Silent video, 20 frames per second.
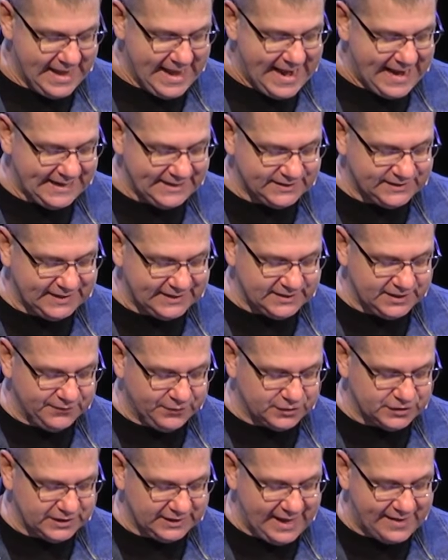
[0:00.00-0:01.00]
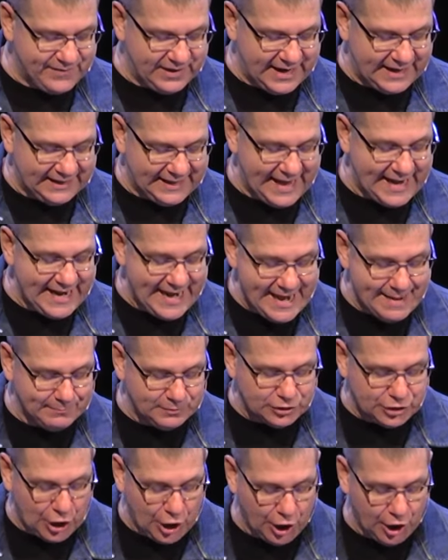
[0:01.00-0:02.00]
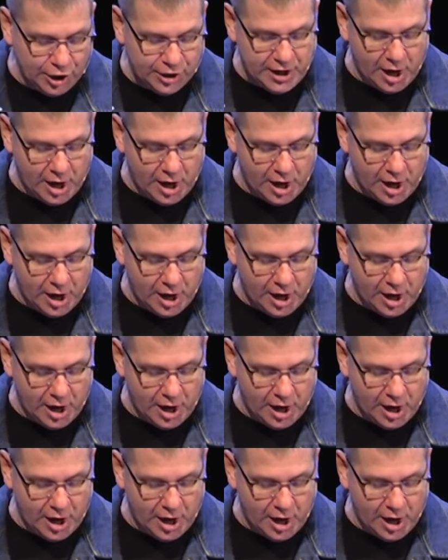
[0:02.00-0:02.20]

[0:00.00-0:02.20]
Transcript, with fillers: And he says in verse 11, "and let him turn